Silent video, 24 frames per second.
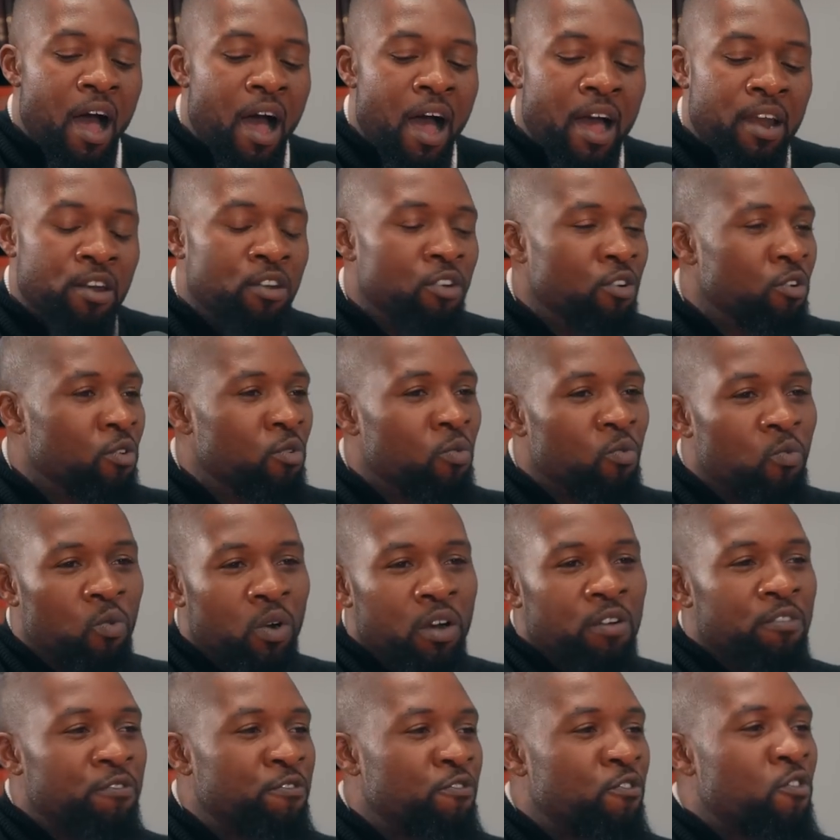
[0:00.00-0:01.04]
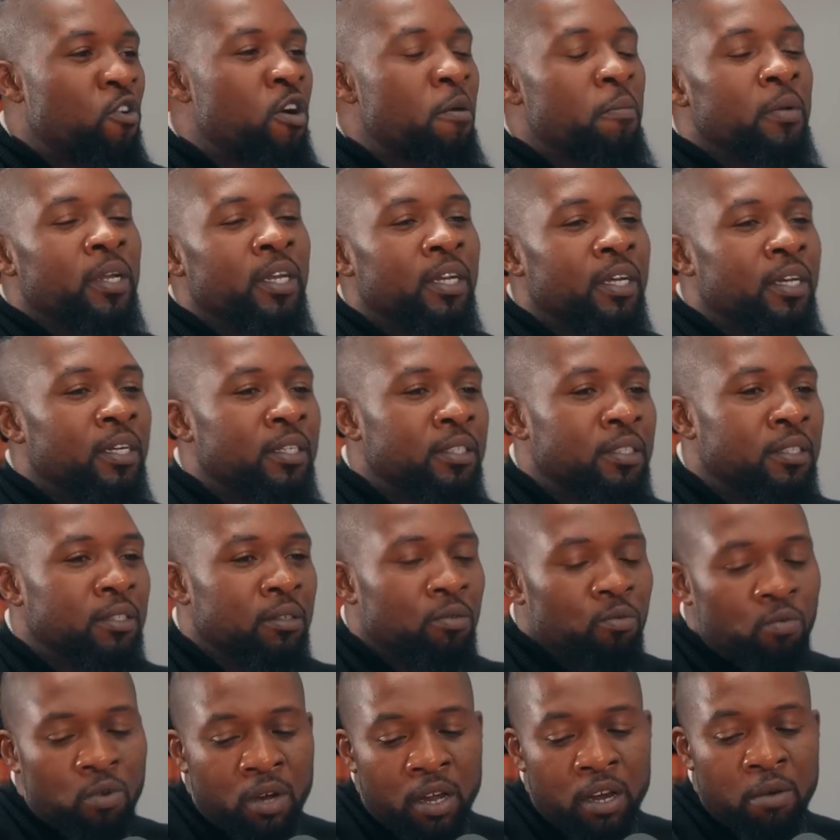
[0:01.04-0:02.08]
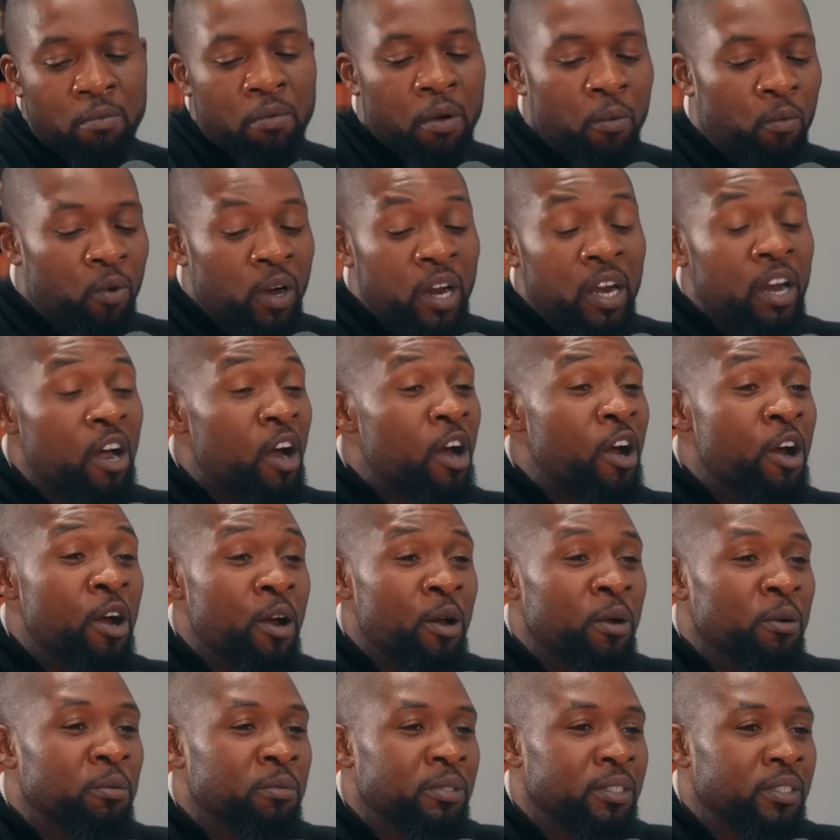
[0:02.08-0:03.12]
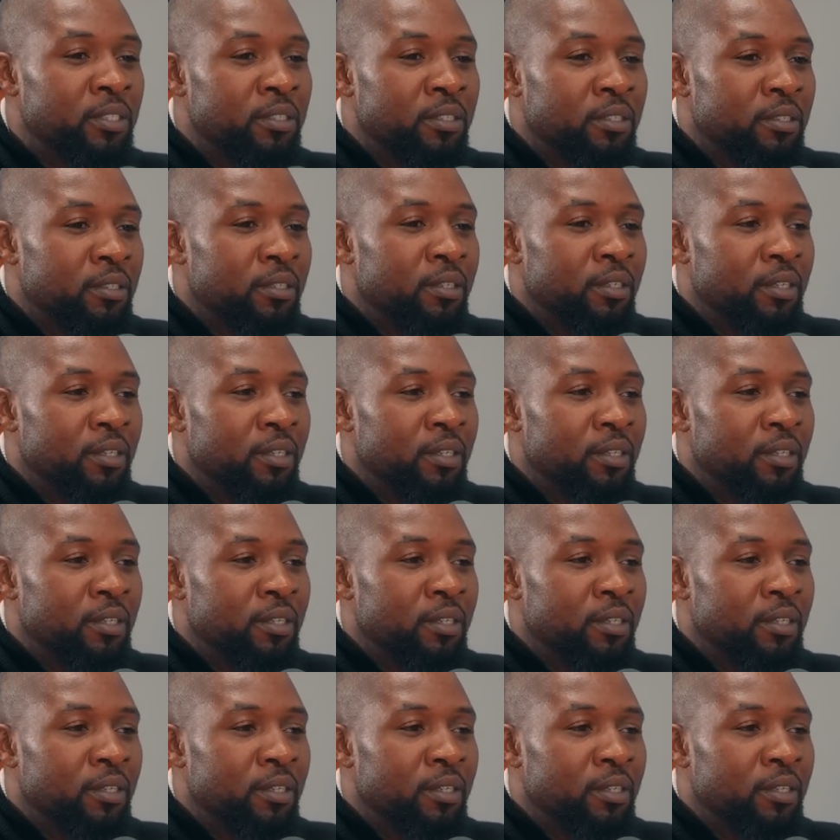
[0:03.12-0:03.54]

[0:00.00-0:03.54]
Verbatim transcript: I knew what formulas, what what herbs